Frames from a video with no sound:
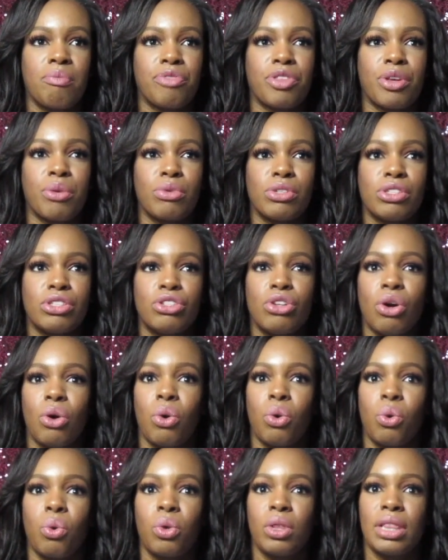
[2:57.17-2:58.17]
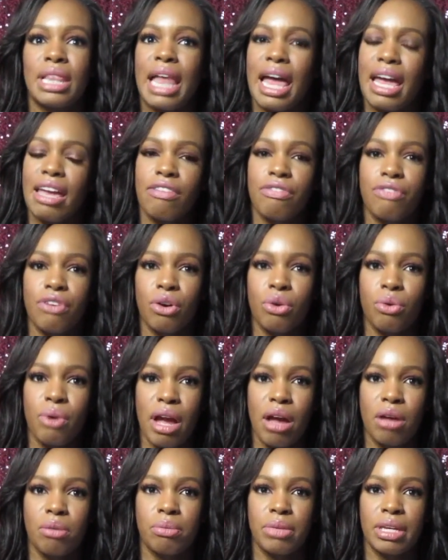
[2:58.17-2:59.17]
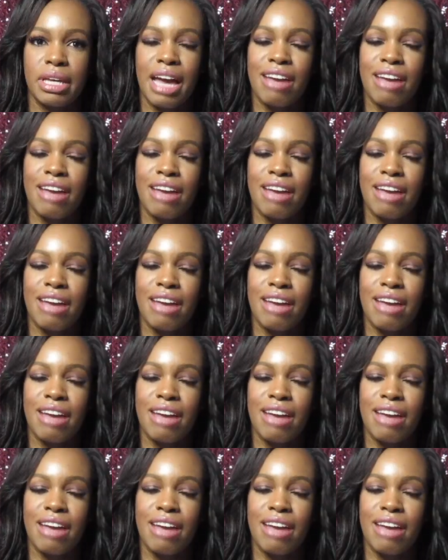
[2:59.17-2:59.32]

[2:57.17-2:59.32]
There was no life around me.